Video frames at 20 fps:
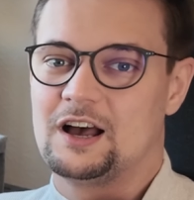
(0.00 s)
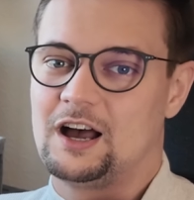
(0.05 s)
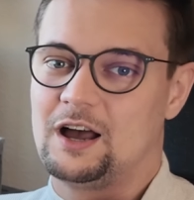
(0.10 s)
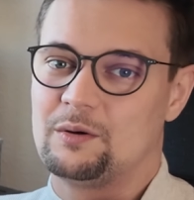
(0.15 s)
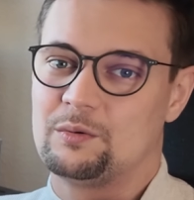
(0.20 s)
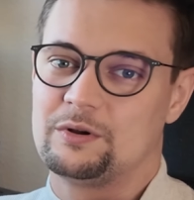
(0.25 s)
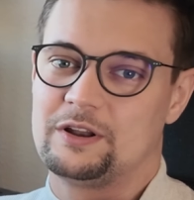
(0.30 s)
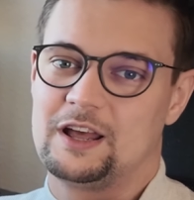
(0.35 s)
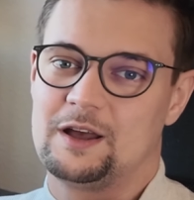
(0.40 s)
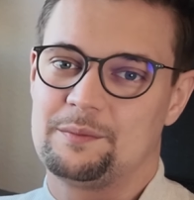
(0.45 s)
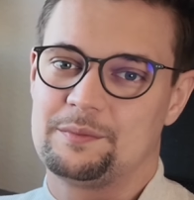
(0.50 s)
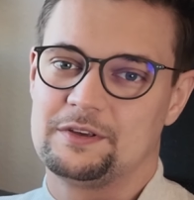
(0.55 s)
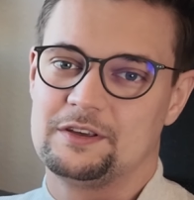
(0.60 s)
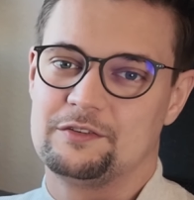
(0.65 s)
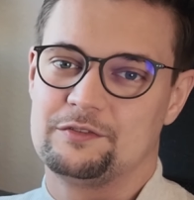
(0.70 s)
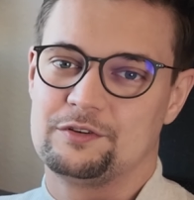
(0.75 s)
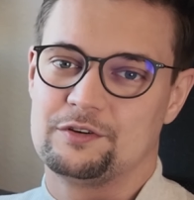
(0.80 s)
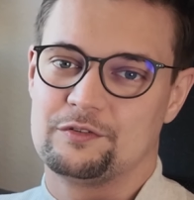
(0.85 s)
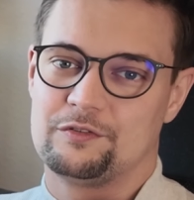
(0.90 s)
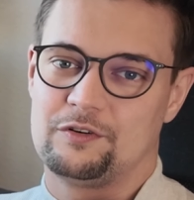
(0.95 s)
I would be happy
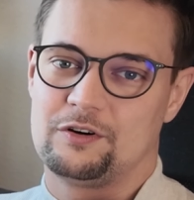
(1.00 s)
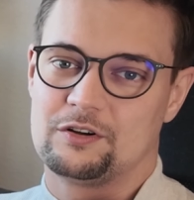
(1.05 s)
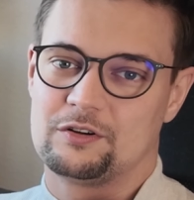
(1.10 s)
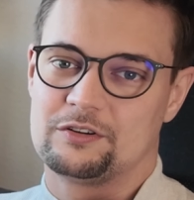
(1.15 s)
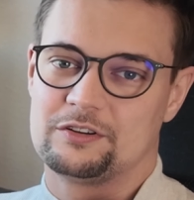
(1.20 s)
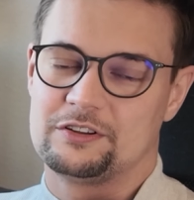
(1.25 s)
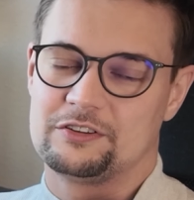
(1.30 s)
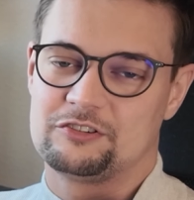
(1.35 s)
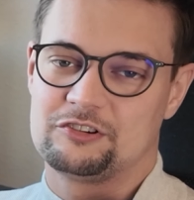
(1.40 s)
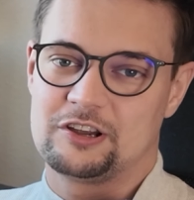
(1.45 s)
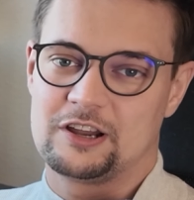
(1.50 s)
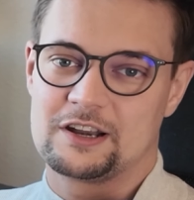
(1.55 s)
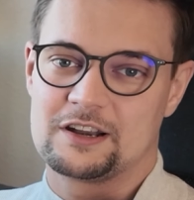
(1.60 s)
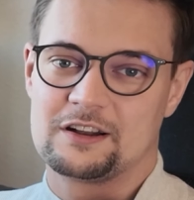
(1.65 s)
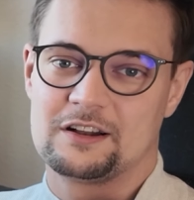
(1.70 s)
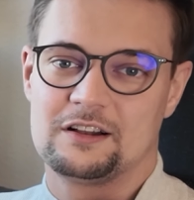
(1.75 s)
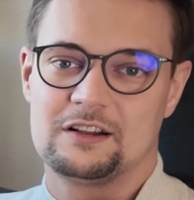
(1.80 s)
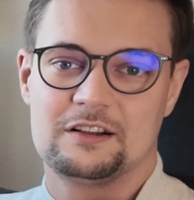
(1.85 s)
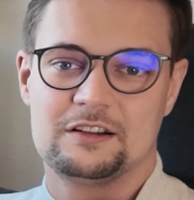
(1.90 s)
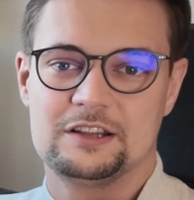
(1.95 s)
if you follow this
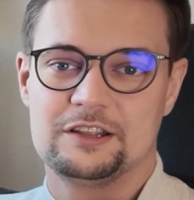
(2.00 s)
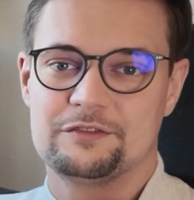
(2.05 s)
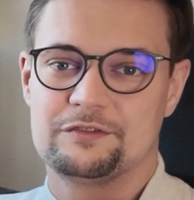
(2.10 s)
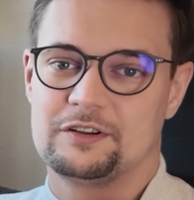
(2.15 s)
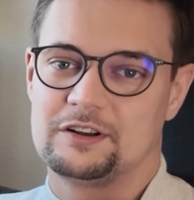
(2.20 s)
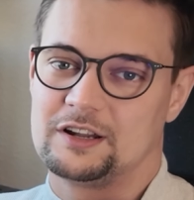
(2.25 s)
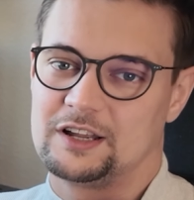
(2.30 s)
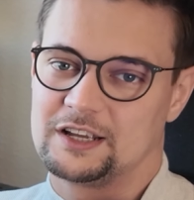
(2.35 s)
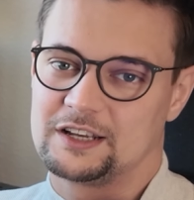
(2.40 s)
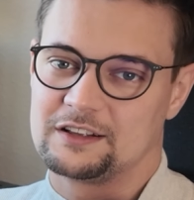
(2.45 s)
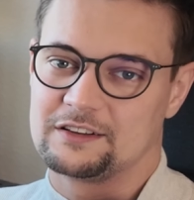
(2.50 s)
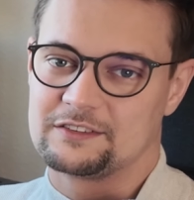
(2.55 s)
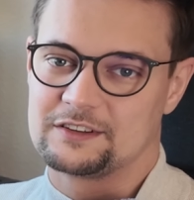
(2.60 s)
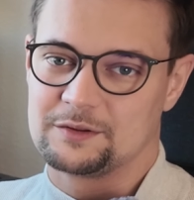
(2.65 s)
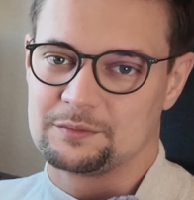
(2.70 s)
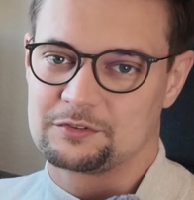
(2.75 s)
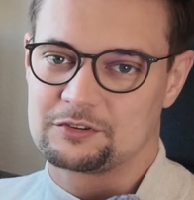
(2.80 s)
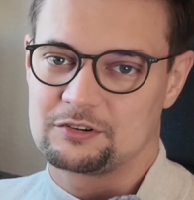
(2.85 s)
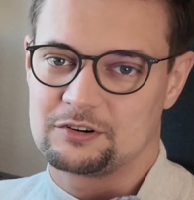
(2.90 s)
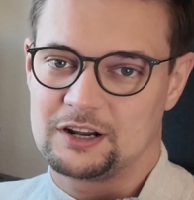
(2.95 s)
channel, leave a like and
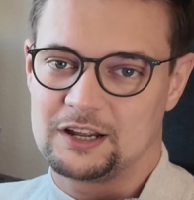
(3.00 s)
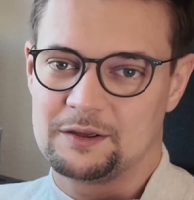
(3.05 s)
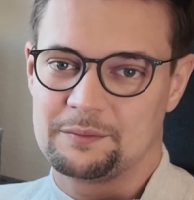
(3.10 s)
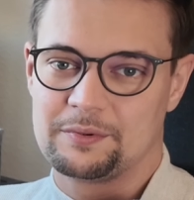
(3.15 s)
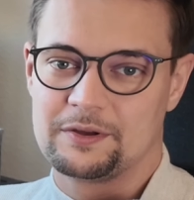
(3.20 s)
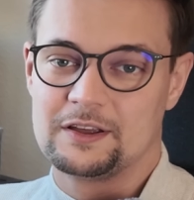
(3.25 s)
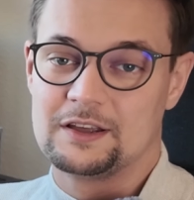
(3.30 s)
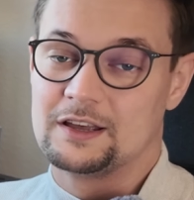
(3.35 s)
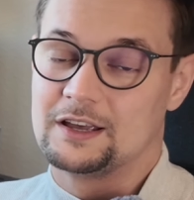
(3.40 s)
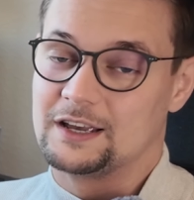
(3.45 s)
subscribe,